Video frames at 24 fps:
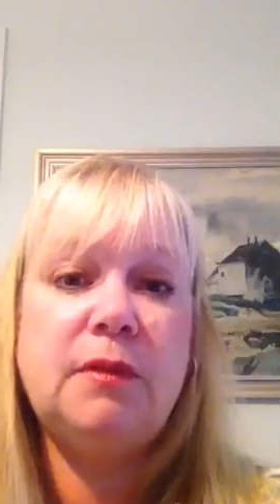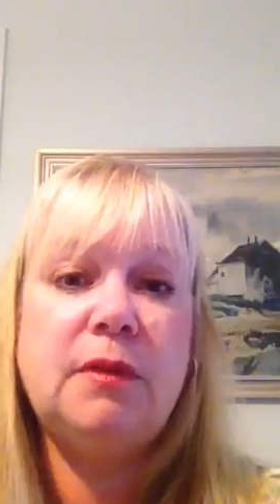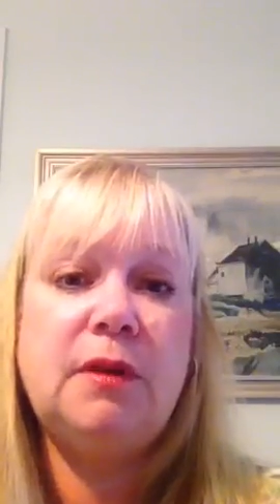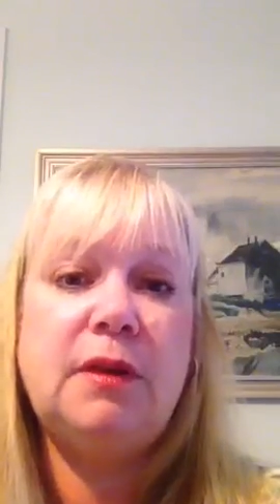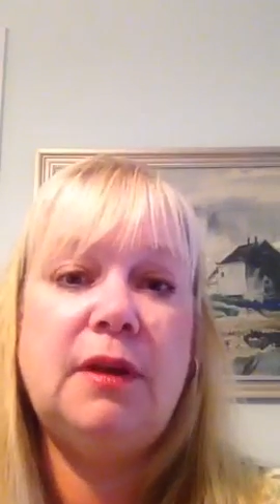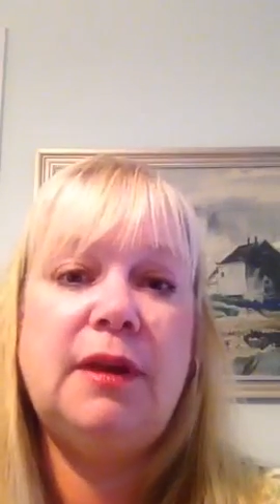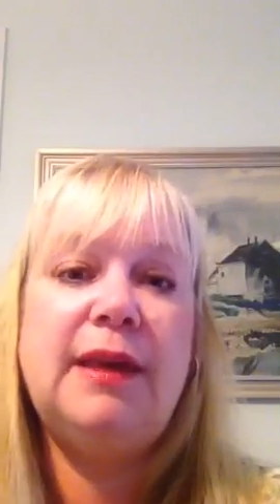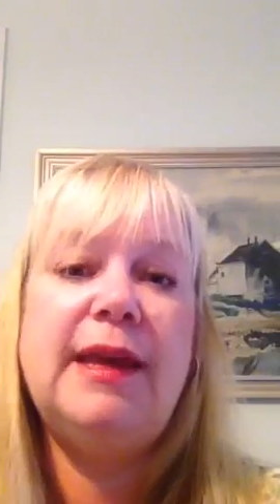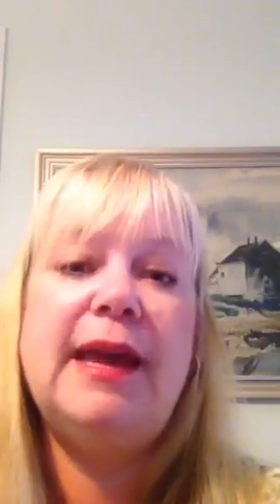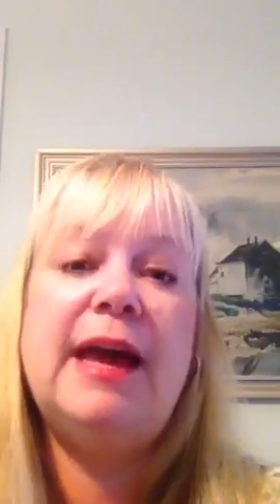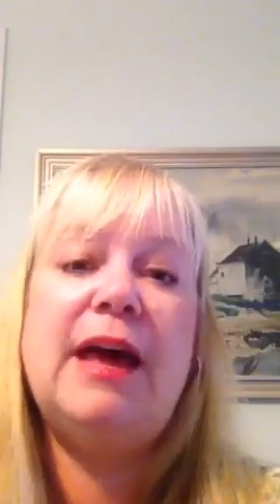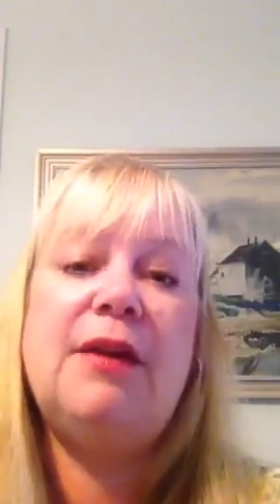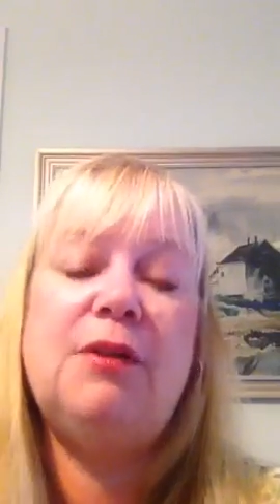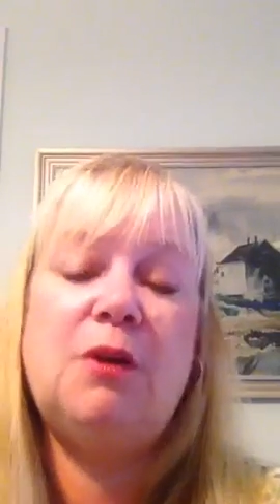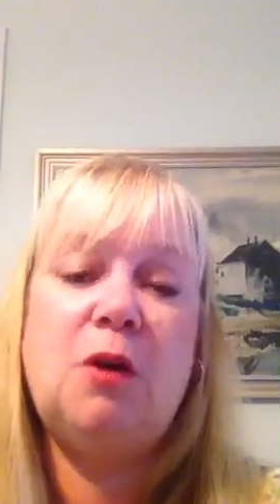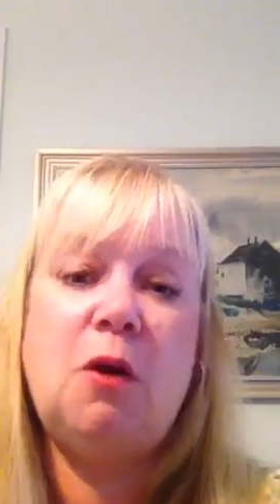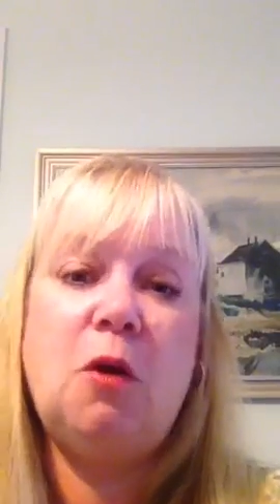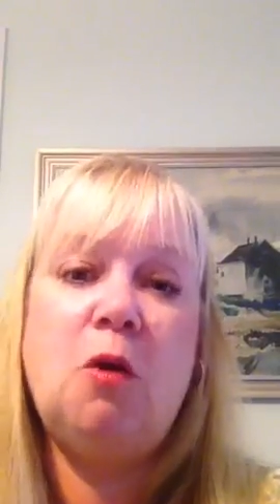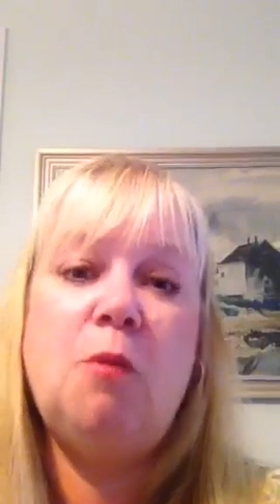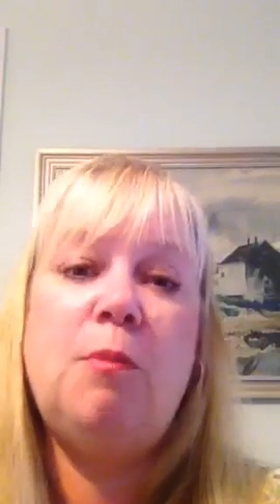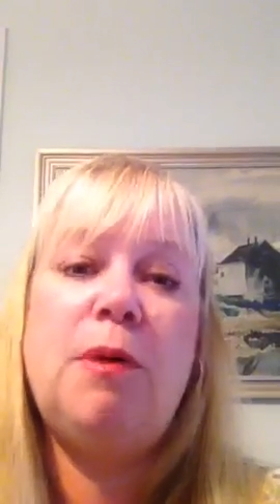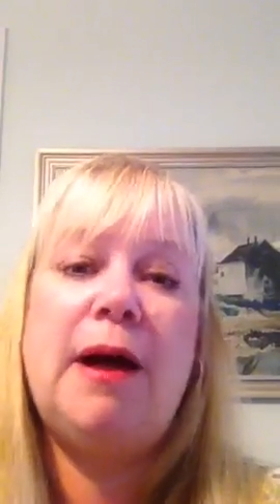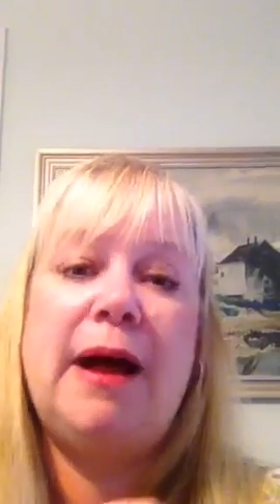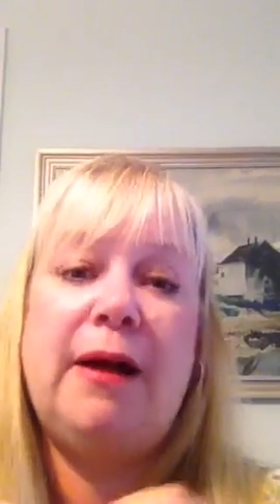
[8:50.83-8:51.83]
yeah, the
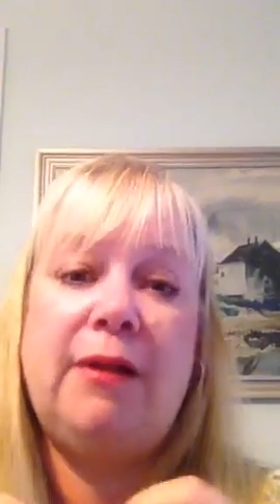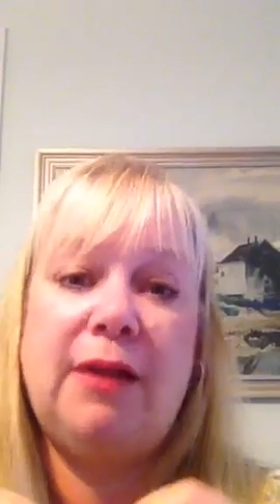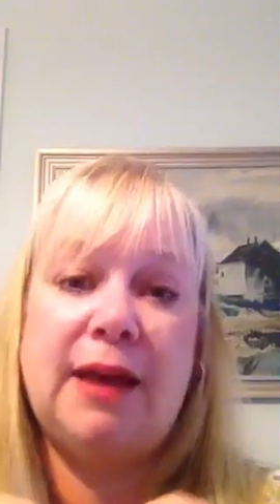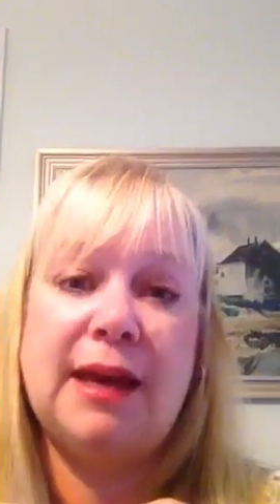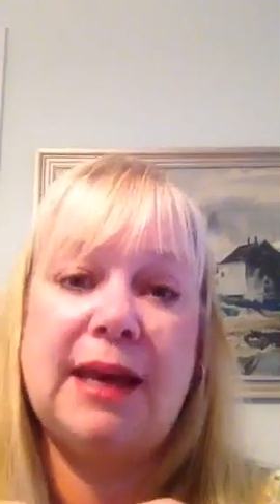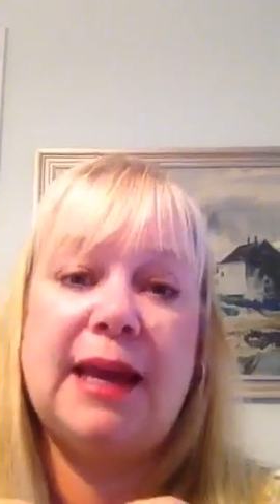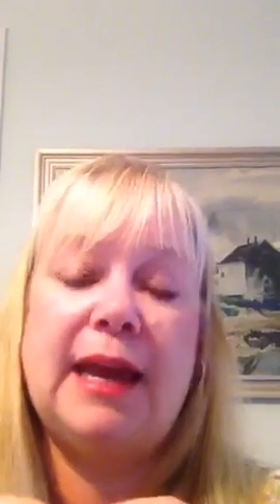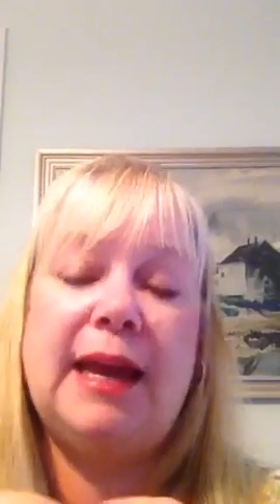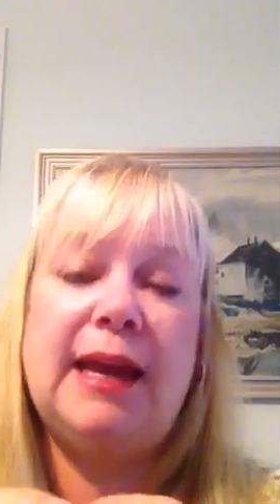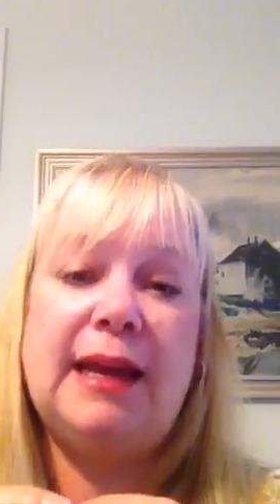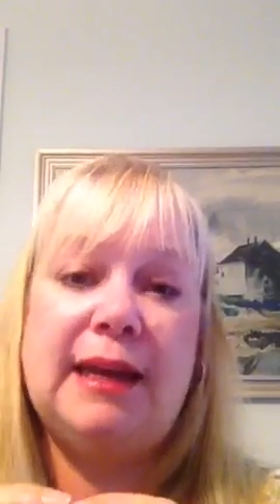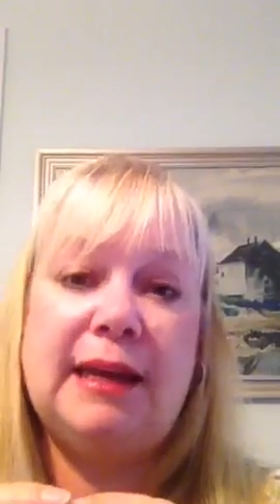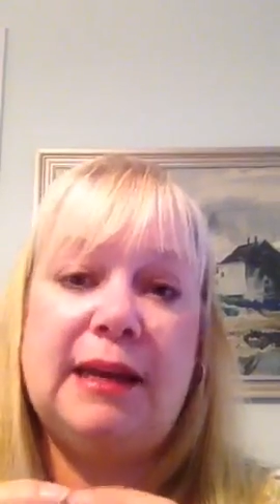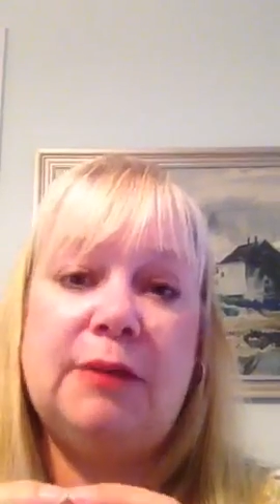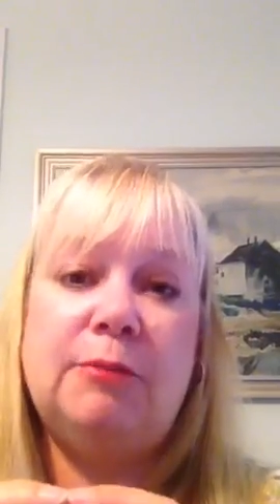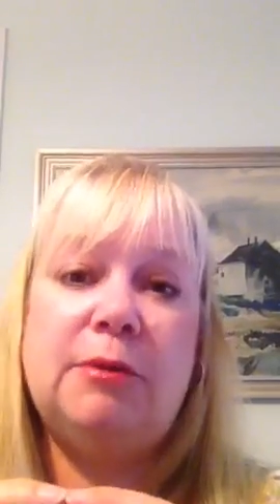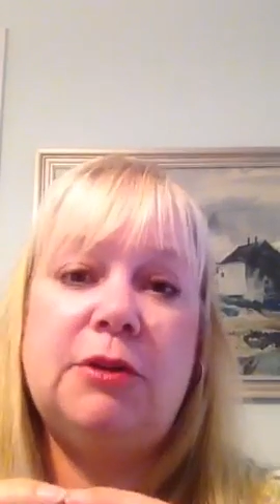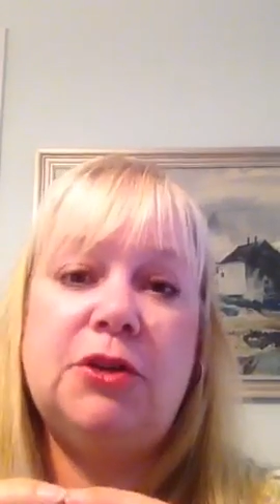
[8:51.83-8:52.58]
whole pallet can get